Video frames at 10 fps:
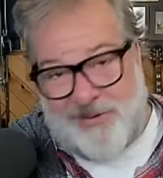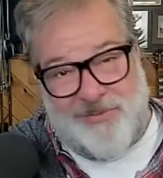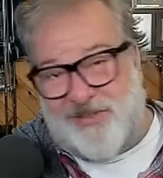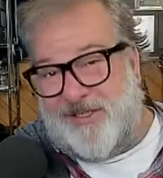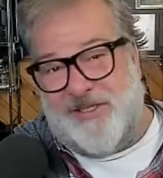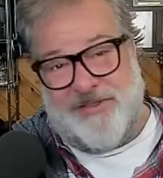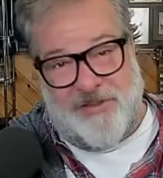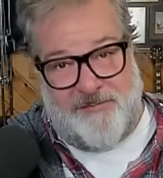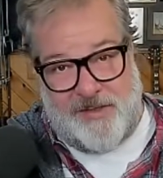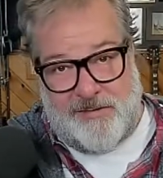don't really
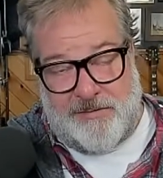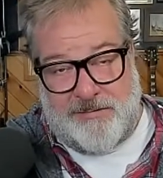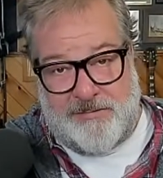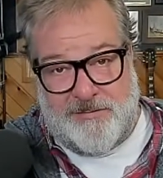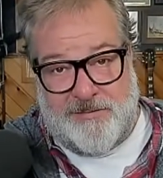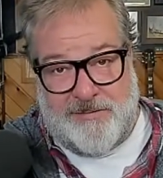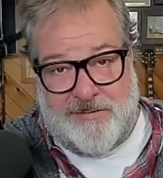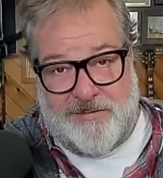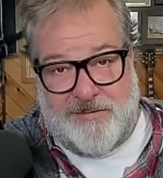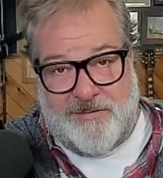deserve it.
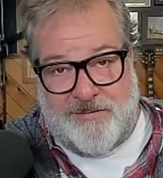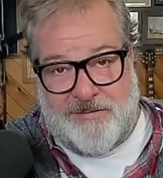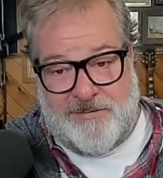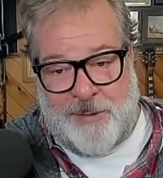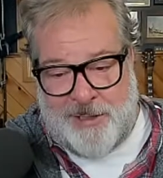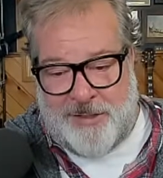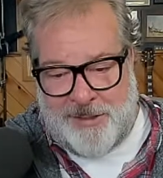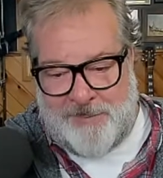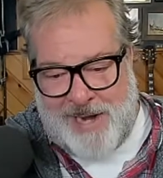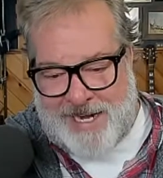I mean,
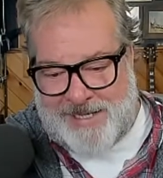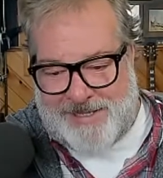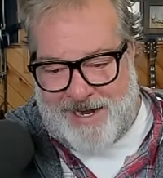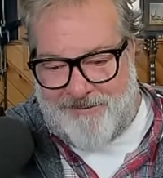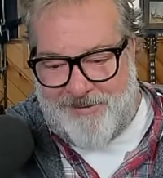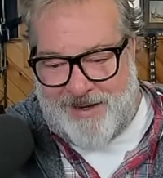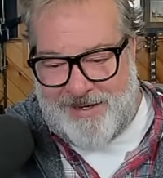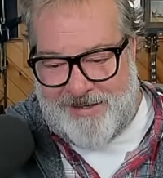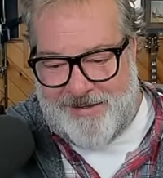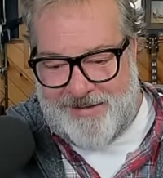unpack it that way.